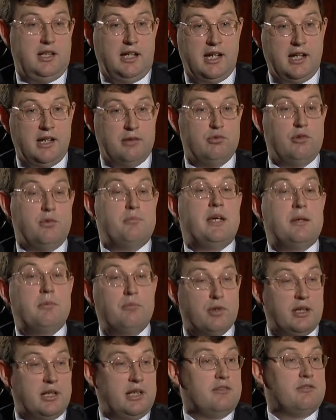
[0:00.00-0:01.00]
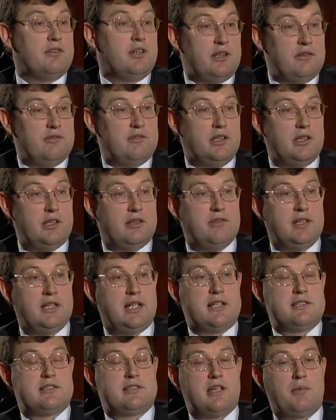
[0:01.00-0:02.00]
uh, remembering of, of, of the
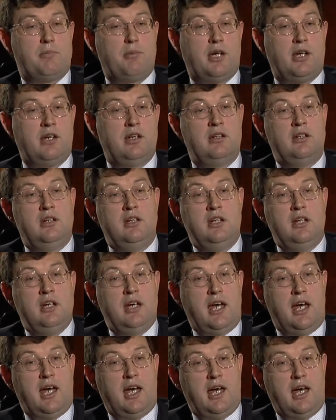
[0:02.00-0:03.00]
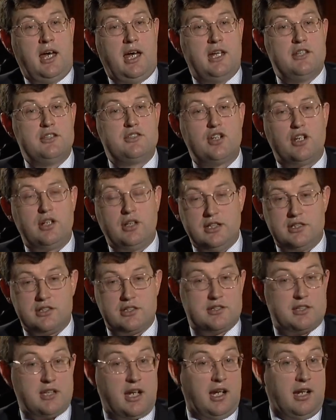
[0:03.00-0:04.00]
Last Supper, uh, and certainly to
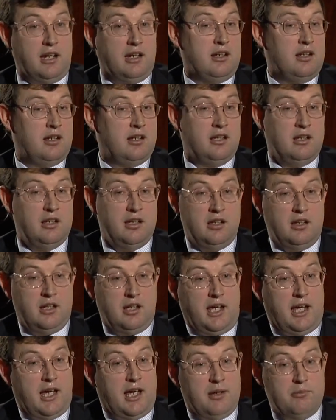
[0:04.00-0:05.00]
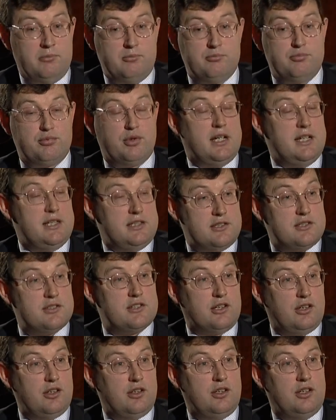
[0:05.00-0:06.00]
sing um, praises to
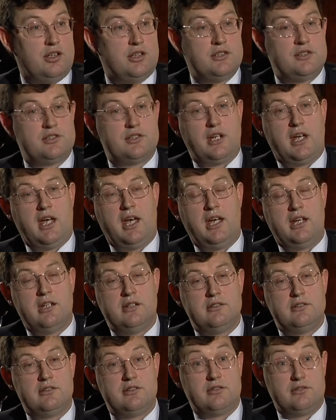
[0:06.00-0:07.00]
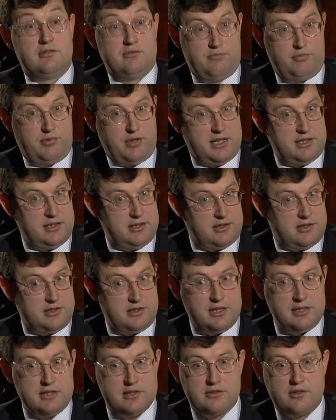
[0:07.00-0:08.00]
God and praises to
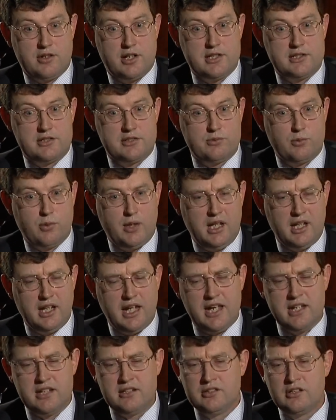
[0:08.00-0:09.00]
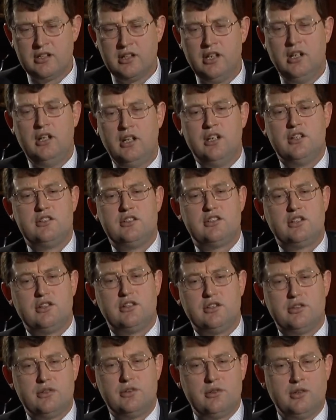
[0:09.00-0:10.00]
Jesus Christ as well, and
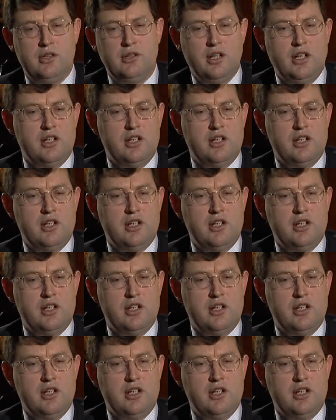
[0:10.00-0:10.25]
to